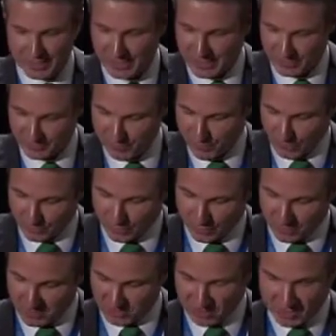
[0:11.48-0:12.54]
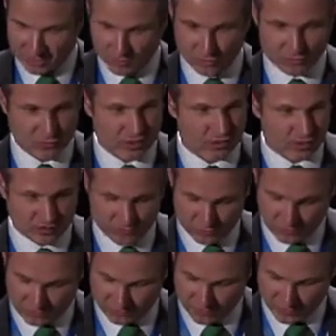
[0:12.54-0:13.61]
in regard to imaging. It's also
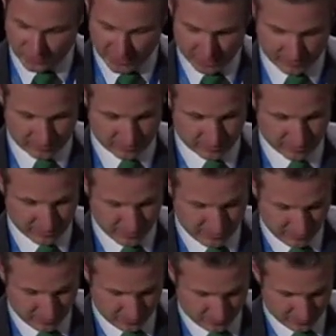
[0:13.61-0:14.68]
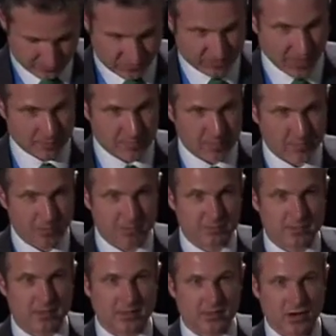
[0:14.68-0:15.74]
interesting to see that once it's coming
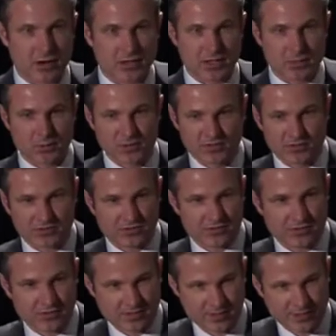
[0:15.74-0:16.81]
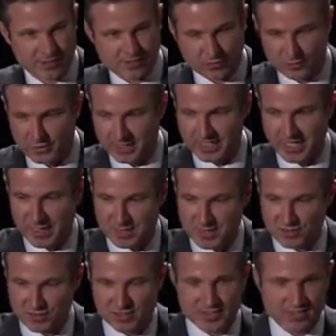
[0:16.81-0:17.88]
about cardiac risks, it's only
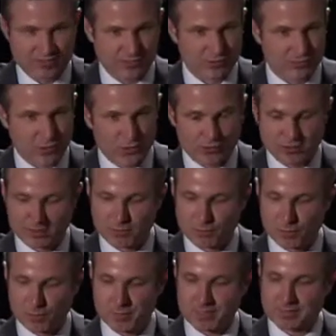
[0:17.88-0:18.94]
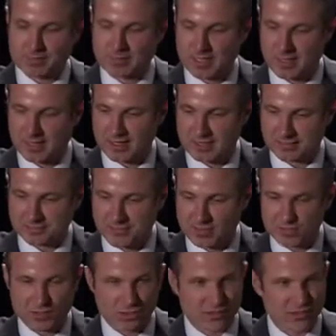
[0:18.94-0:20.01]
imaging that's involved at the moment.
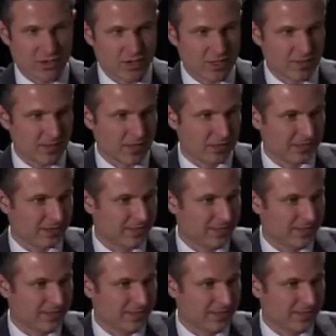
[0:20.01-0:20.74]
As we're going to talk about